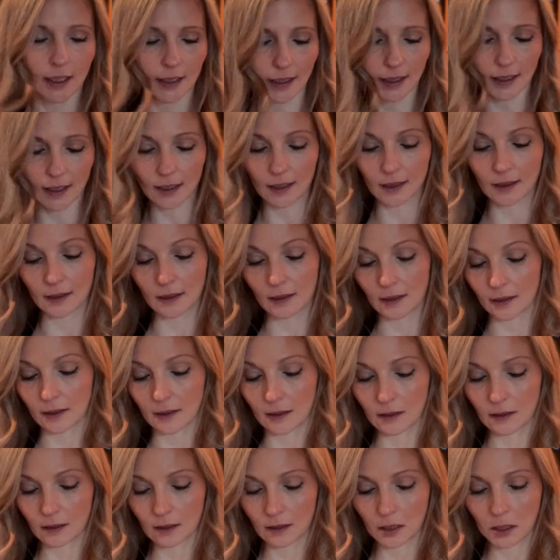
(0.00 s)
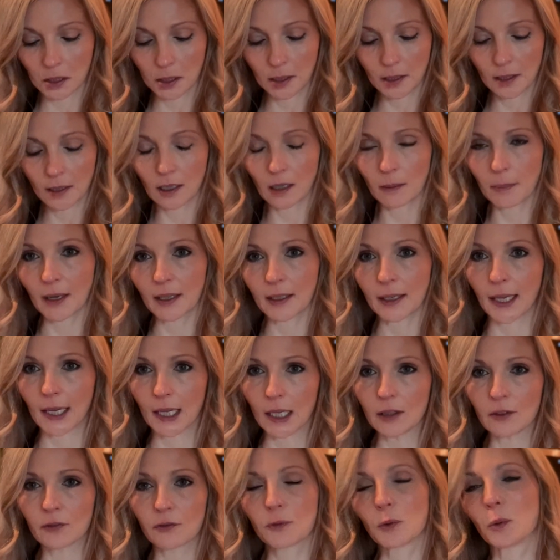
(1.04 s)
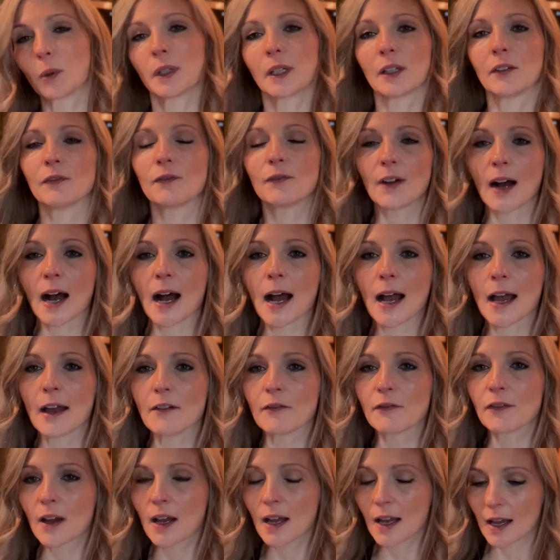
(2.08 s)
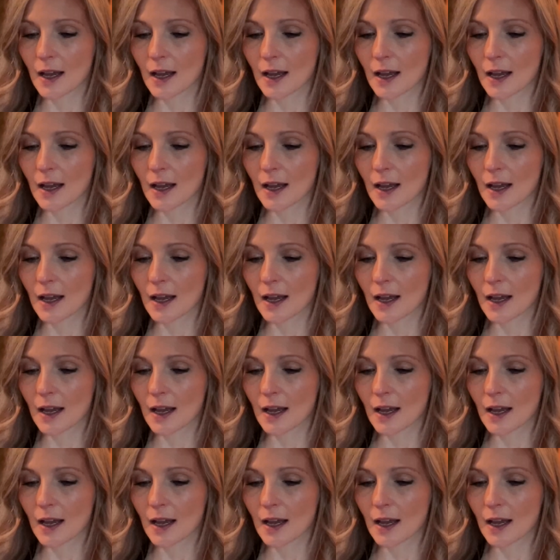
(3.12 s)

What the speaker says: It is about 8:45.